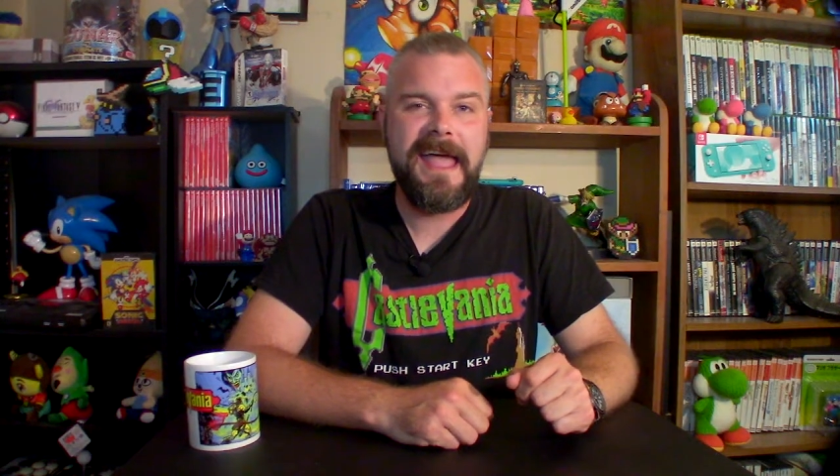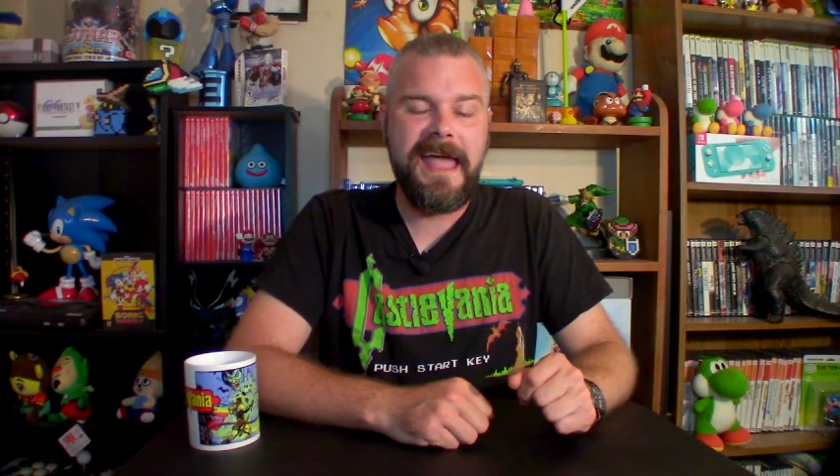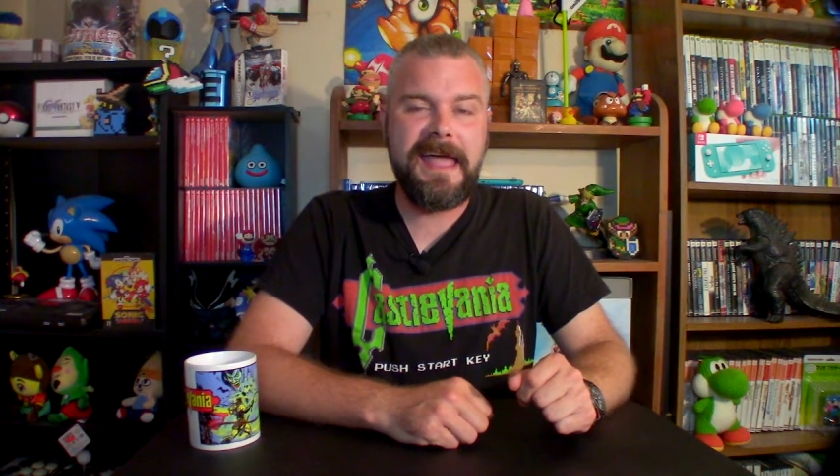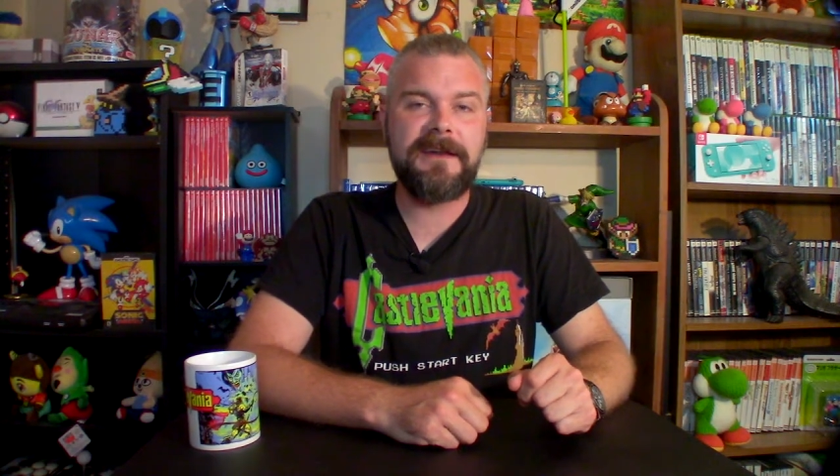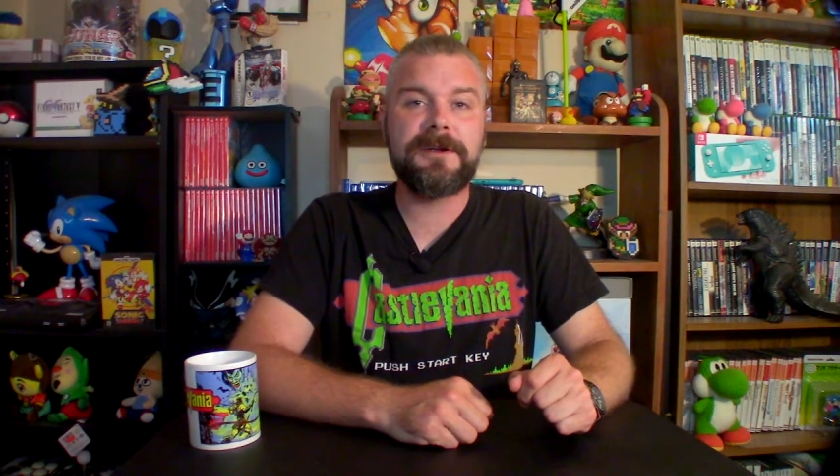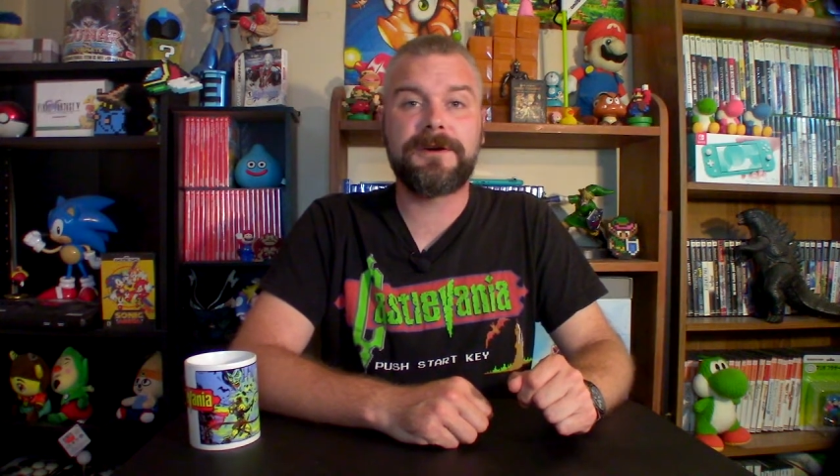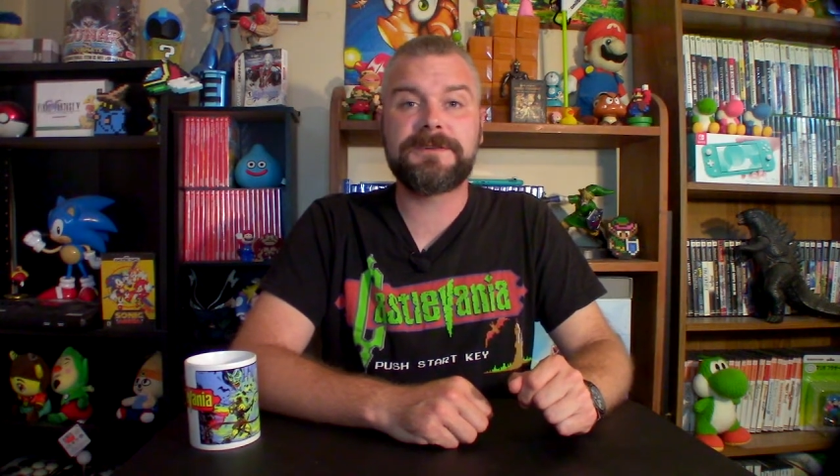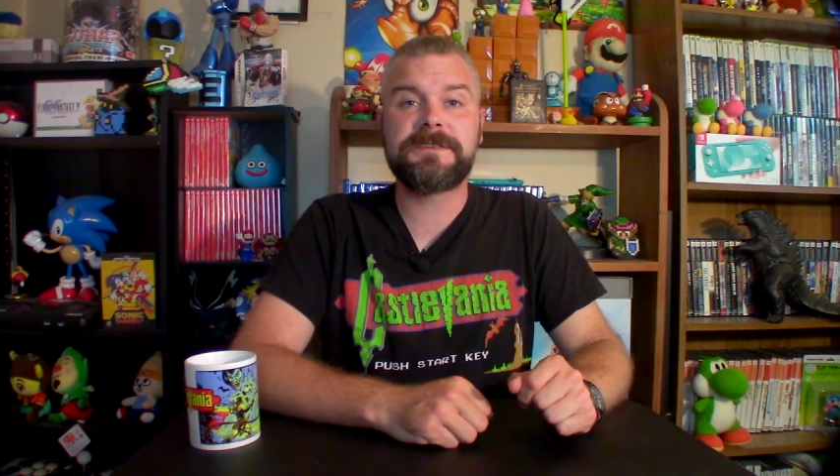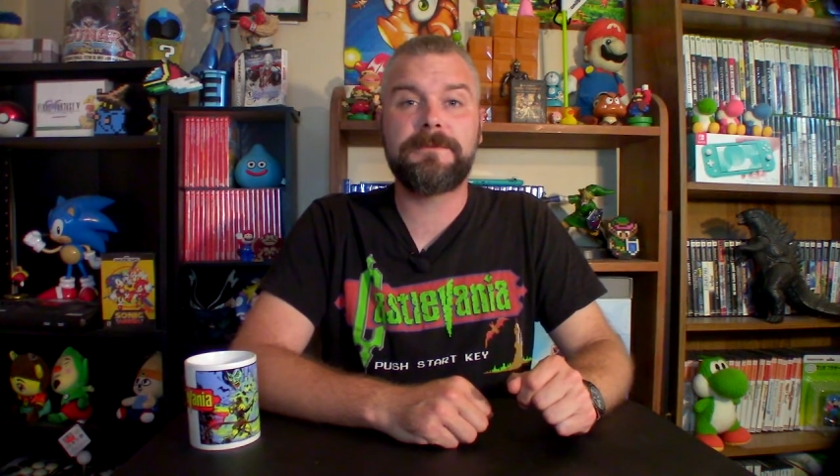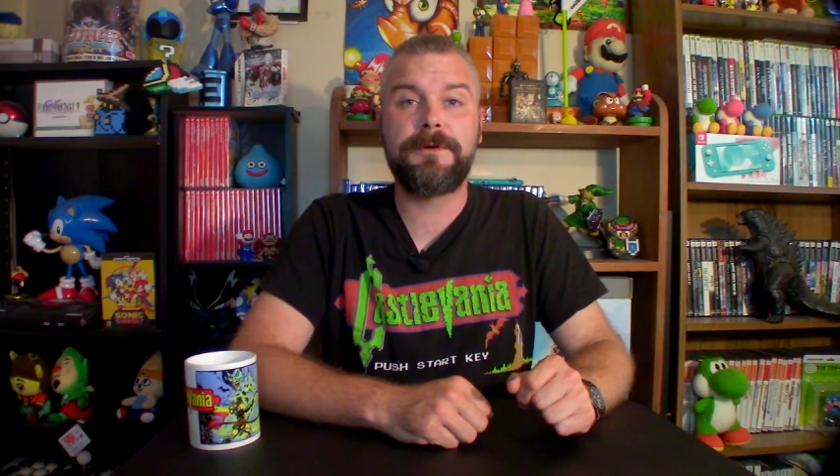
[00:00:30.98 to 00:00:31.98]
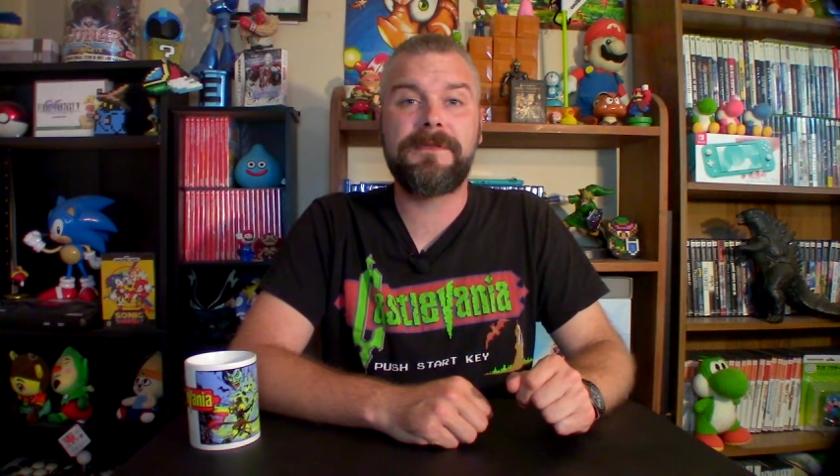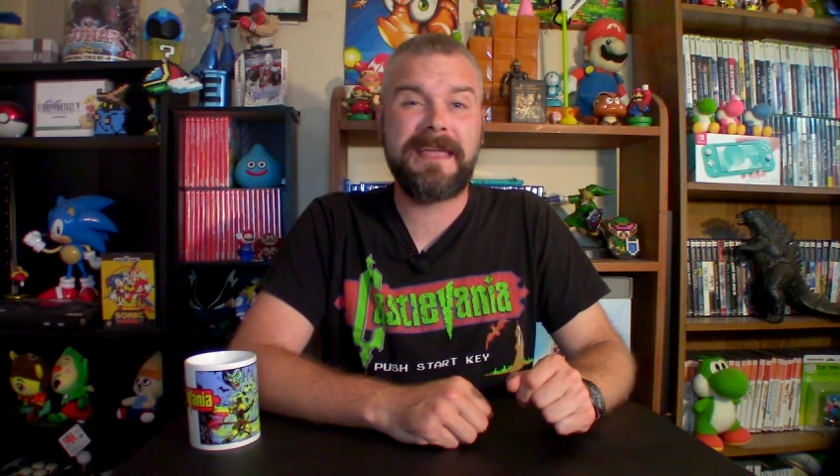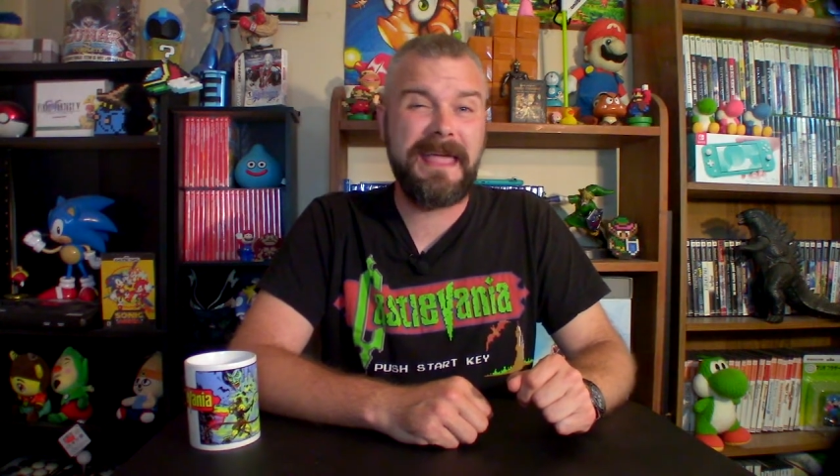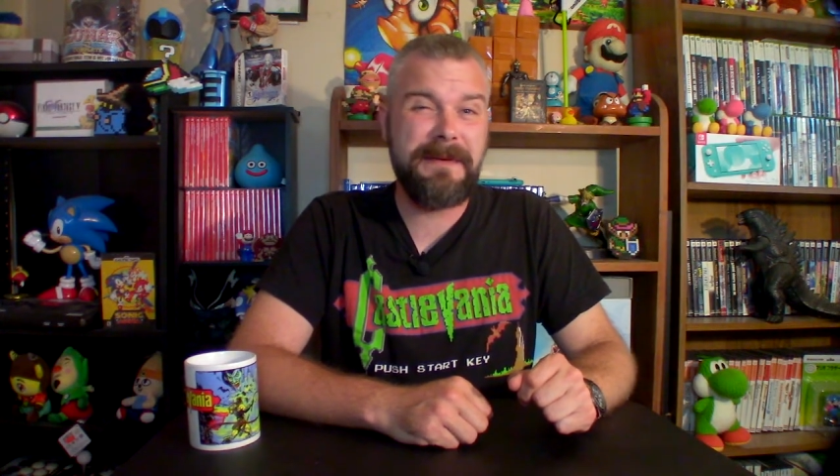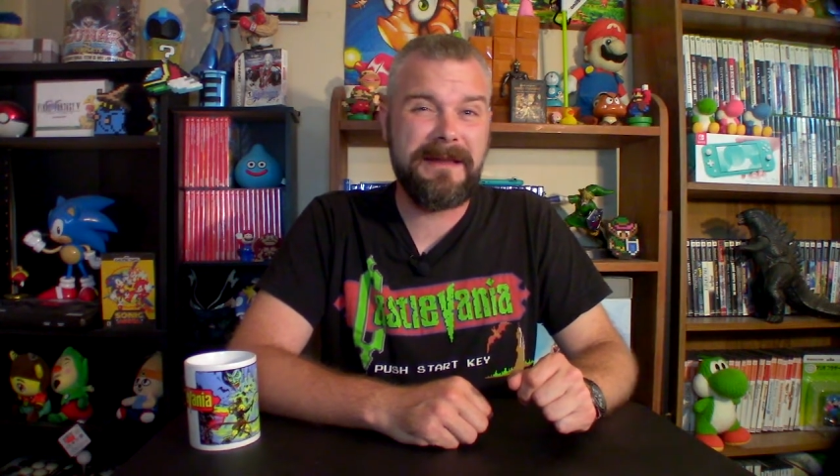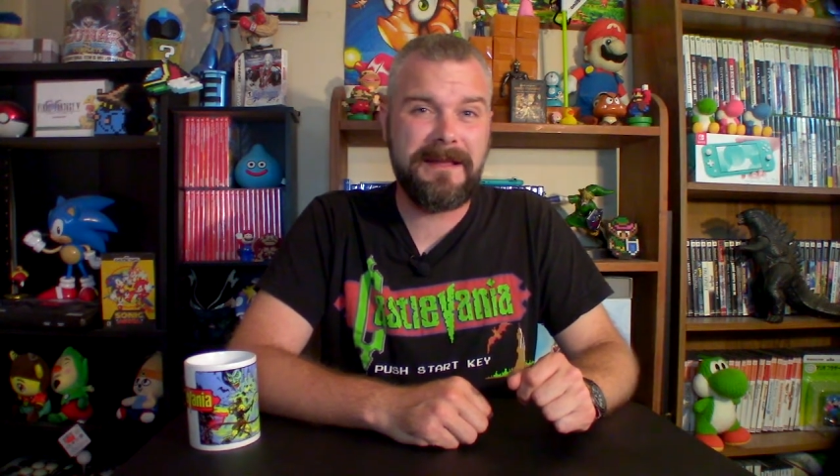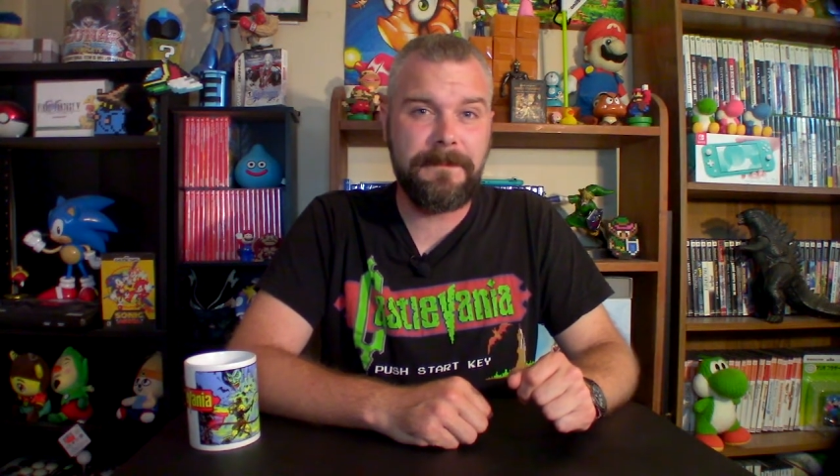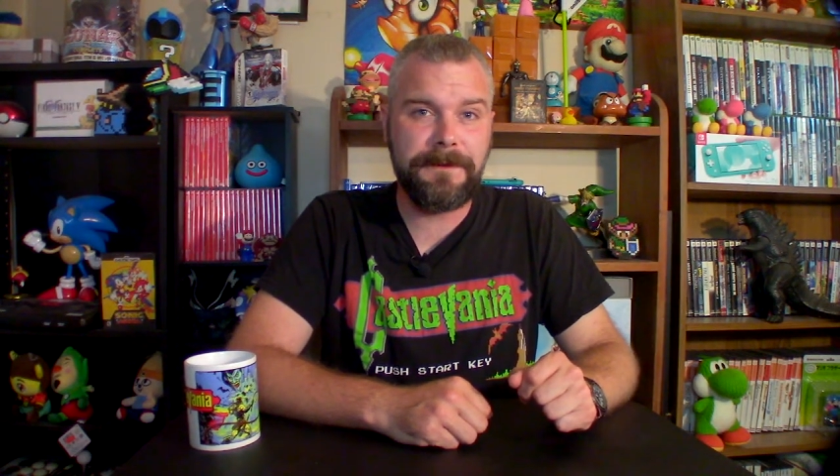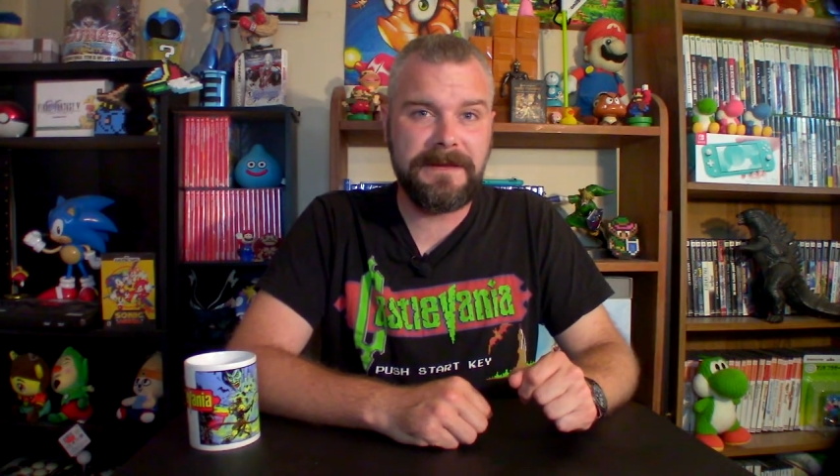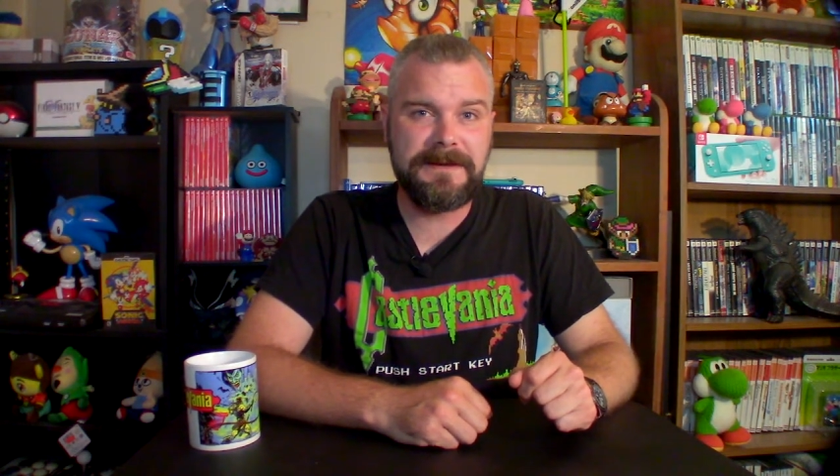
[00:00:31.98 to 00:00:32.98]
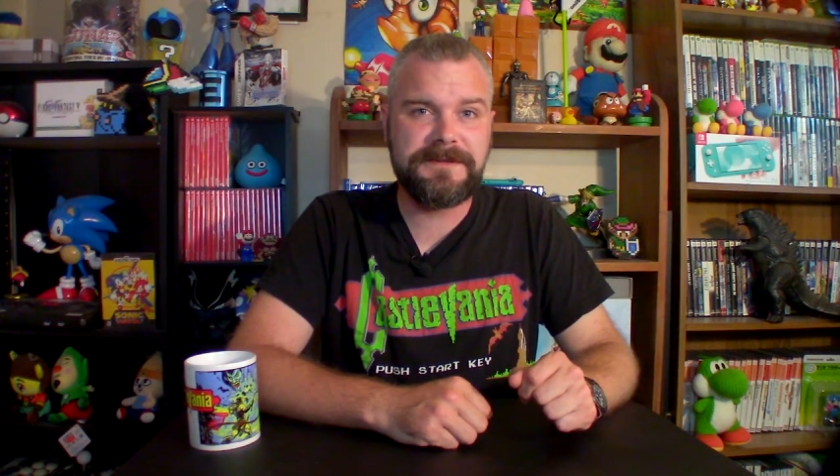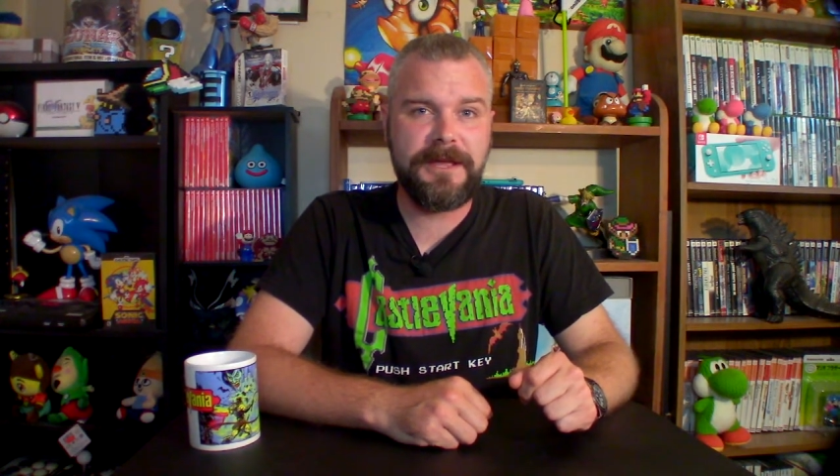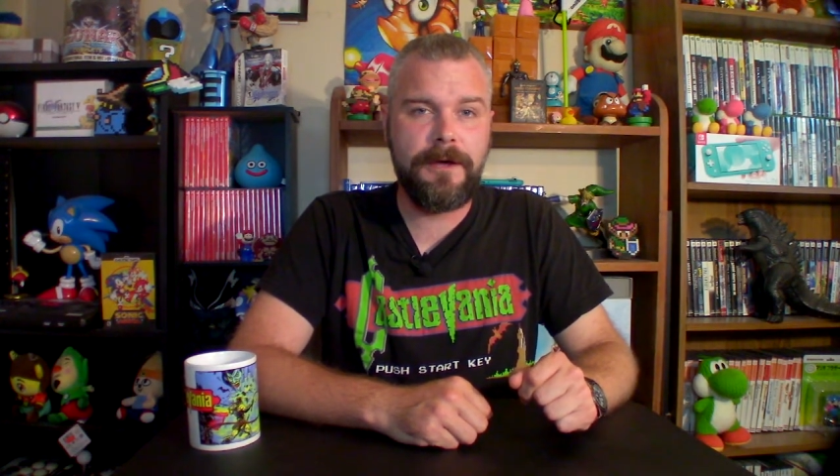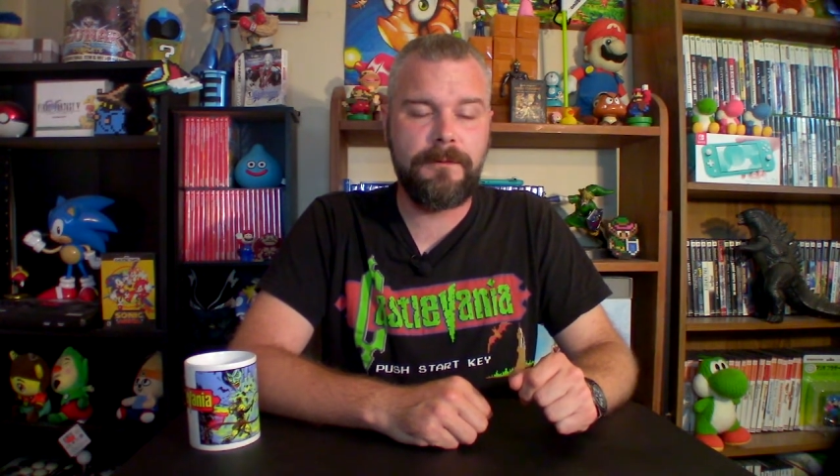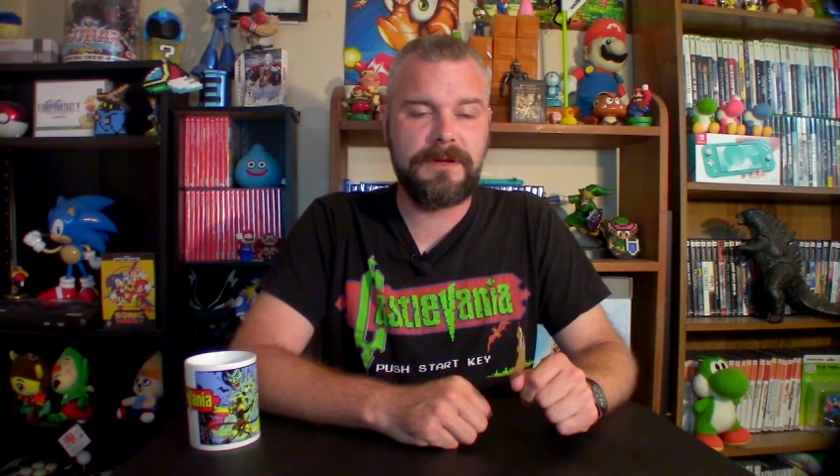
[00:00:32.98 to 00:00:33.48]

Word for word: and Curse of the Moon that came out a couple years ago,